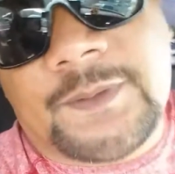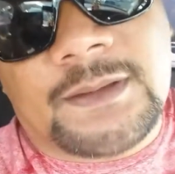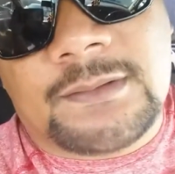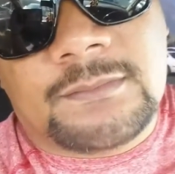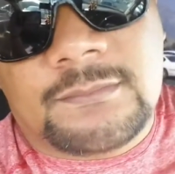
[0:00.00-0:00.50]
been,
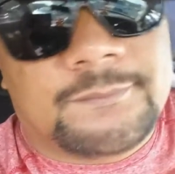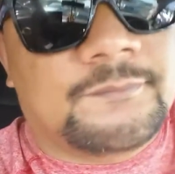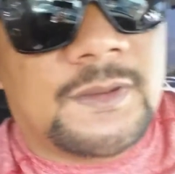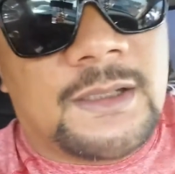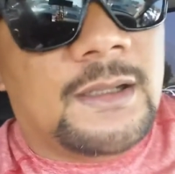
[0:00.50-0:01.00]

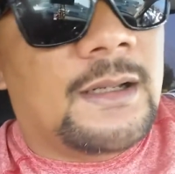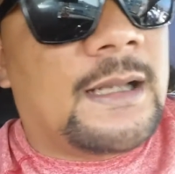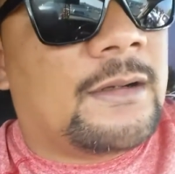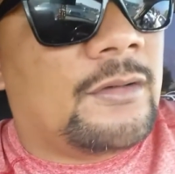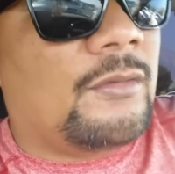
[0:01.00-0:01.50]

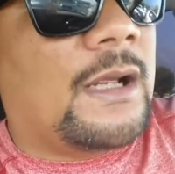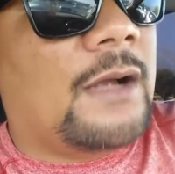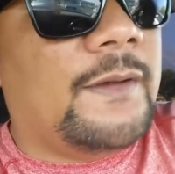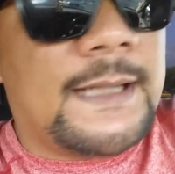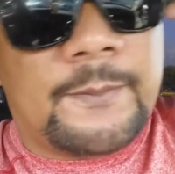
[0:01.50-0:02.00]
I don't know how
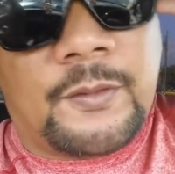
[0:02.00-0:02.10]
he came